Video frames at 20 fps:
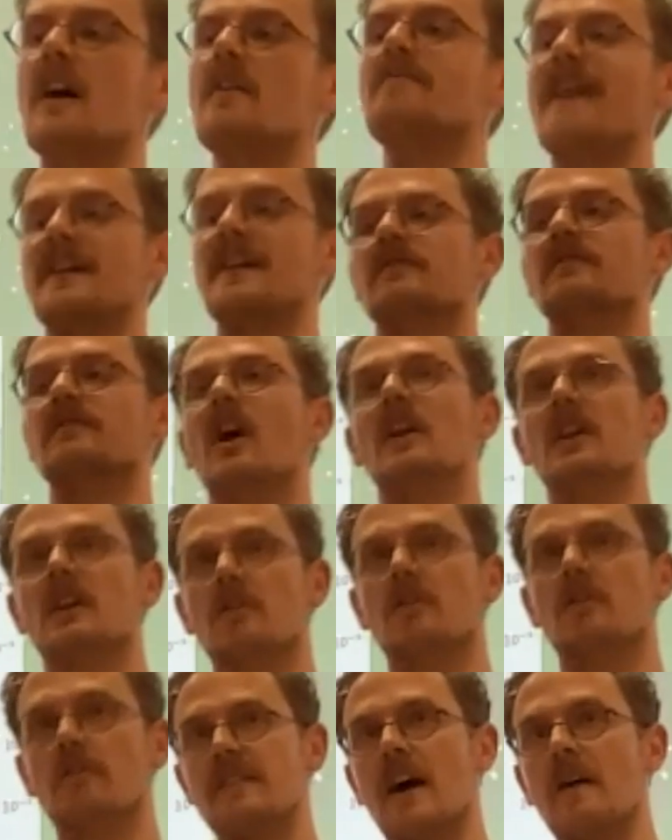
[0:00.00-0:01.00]
the effective
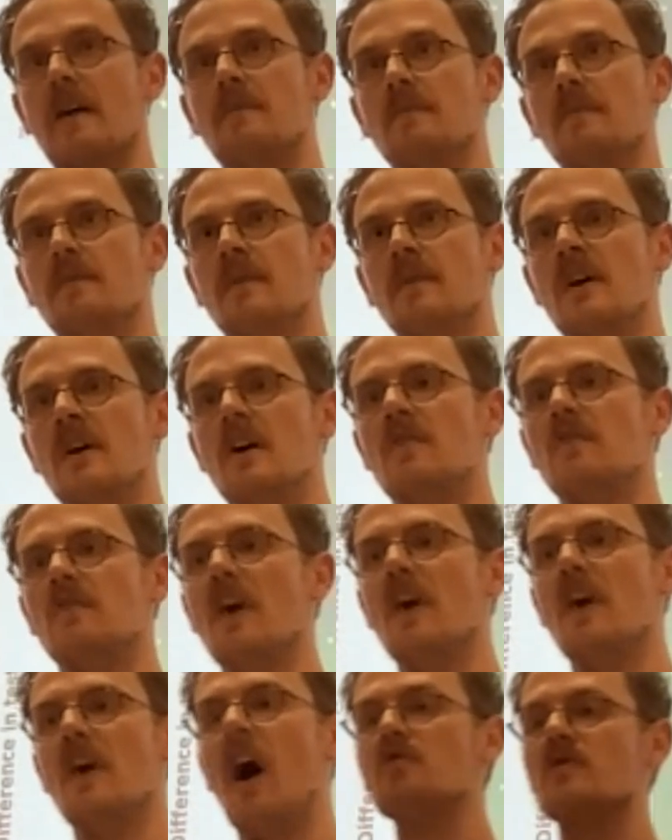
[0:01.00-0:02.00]
learning rate there. The
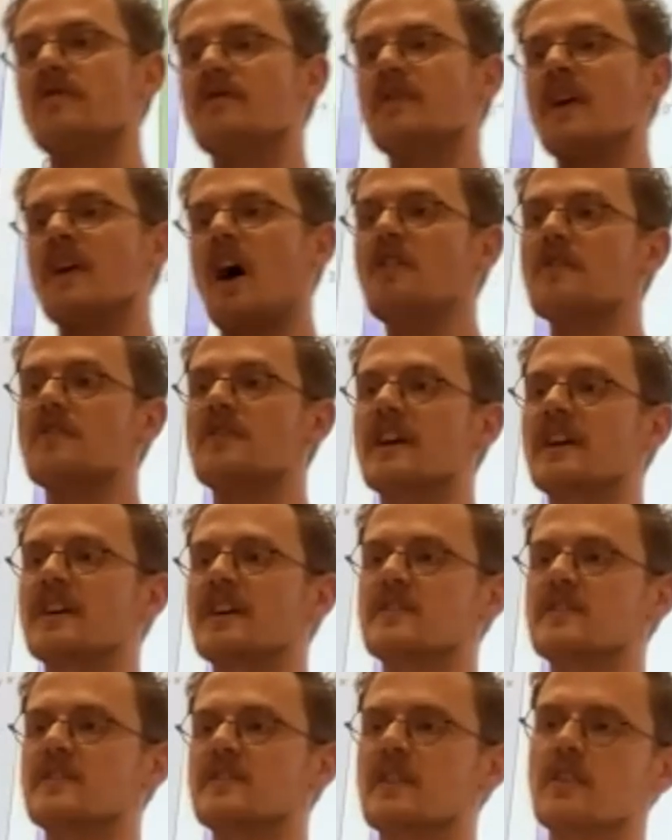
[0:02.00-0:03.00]
other thing
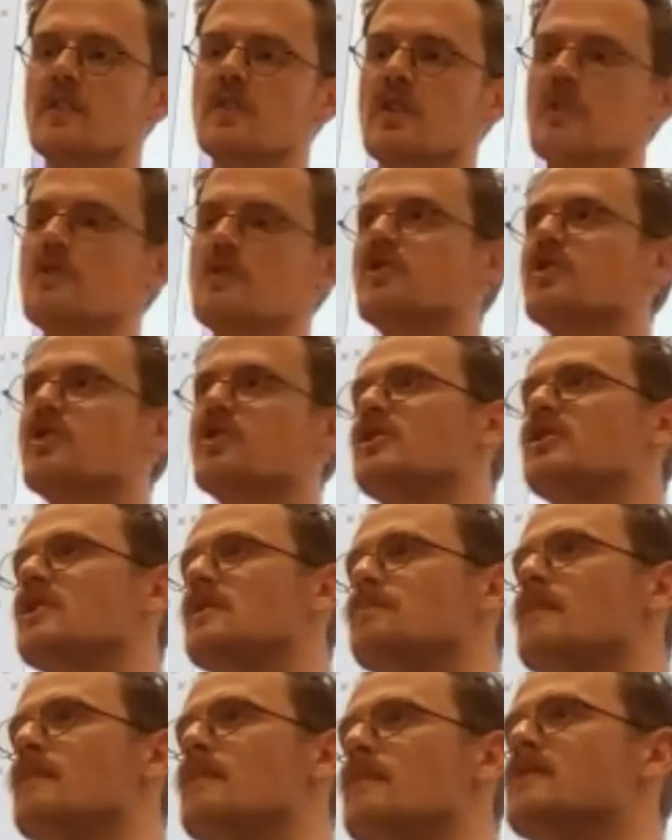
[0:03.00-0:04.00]
is that you should see
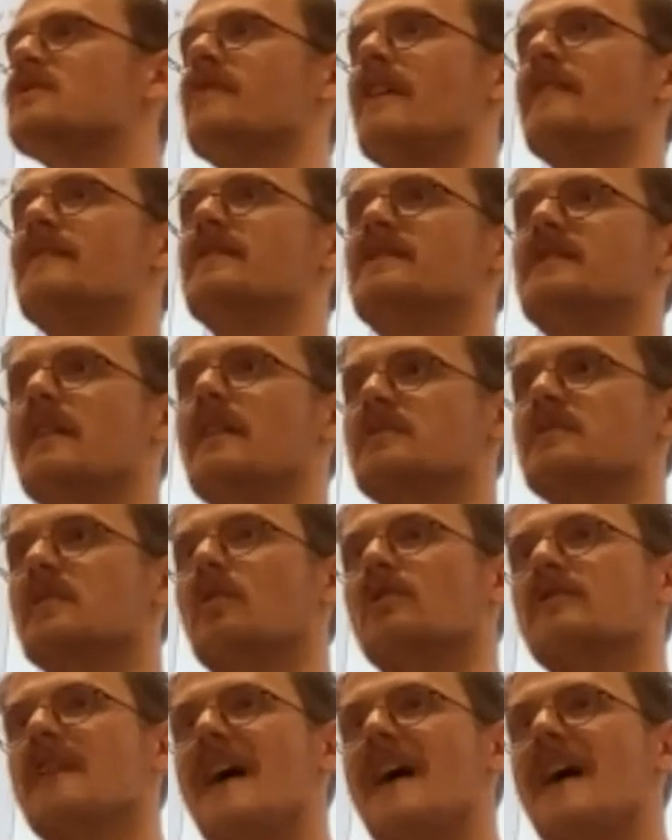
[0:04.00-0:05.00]
that most of the variance there is
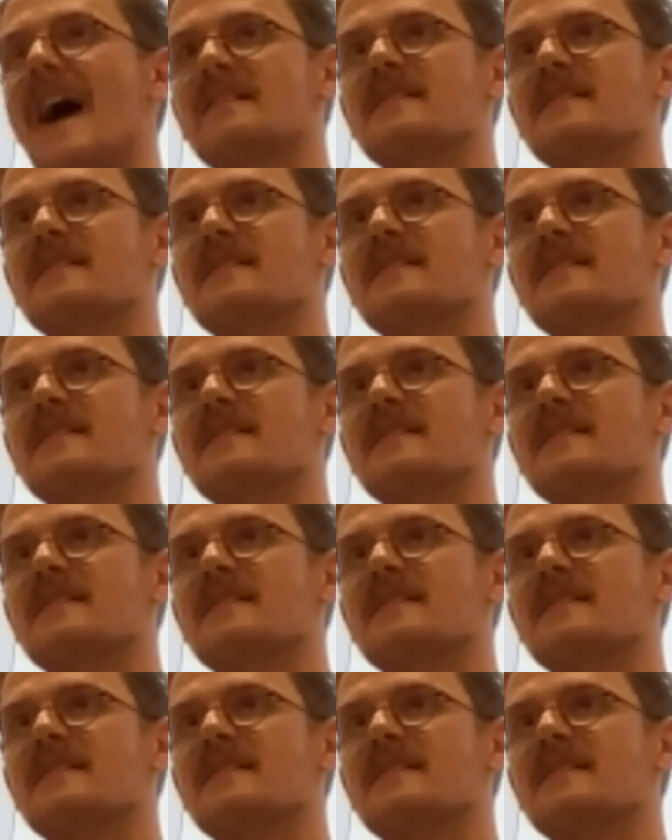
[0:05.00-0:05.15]
along the